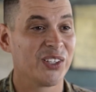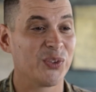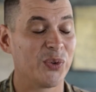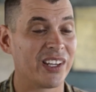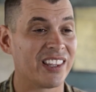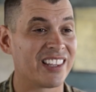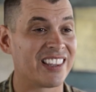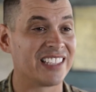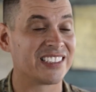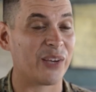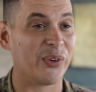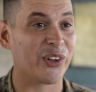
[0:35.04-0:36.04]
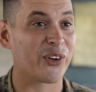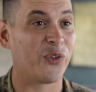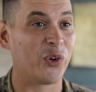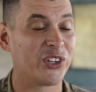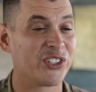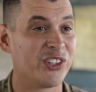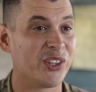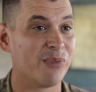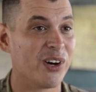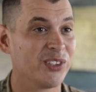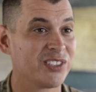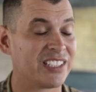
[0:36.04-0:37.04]
one of the things that we look forward to the
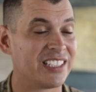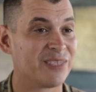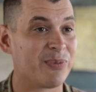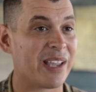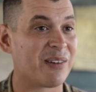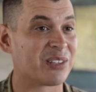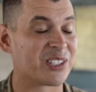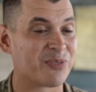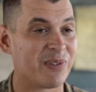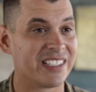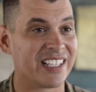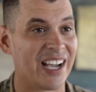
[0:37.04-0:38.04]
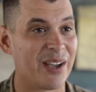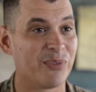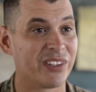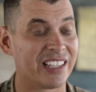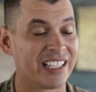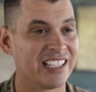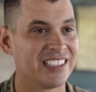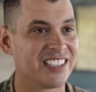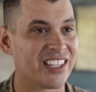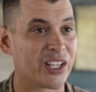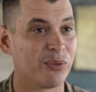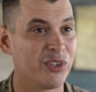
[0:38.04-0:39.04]
most is being able to spend time with the kids
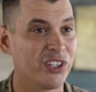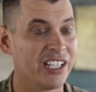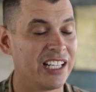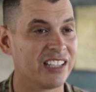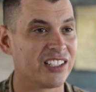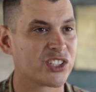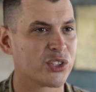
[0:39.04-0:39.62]
in the community and the